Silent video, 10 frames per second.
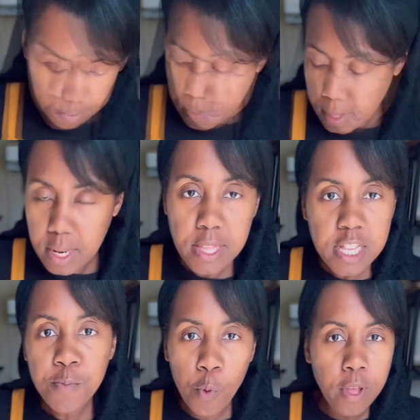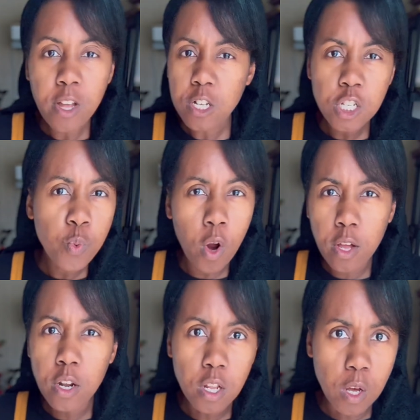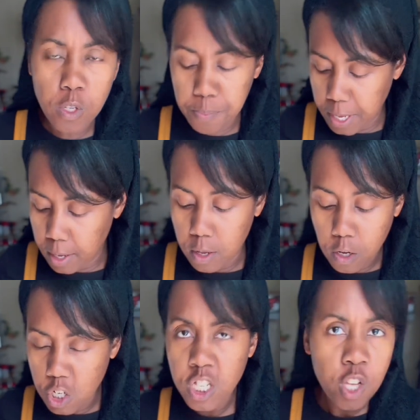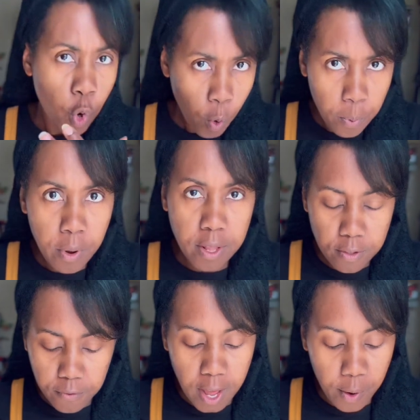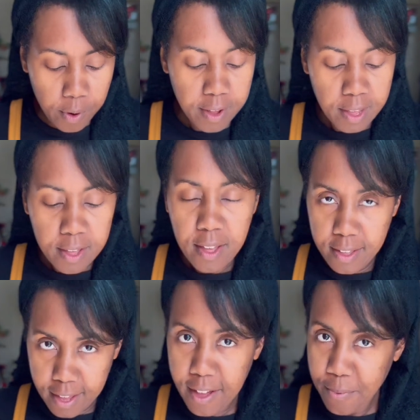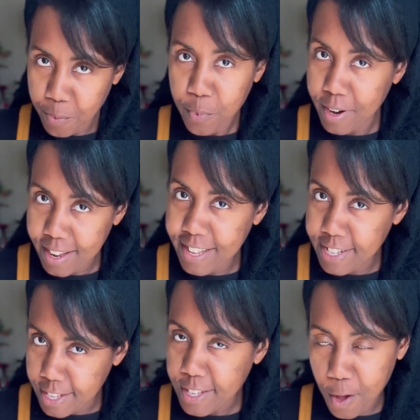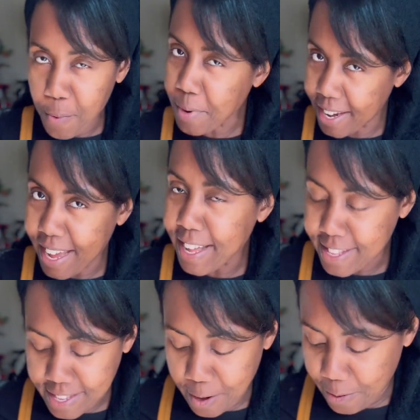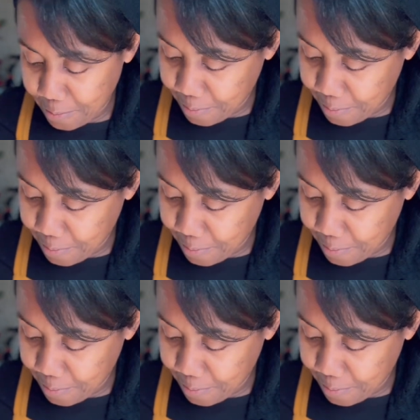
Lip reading: And at this point, you're just working on a low speed. You're just incorporating the flour. Yeah, we're going to get to the salt. We're going to add the salt.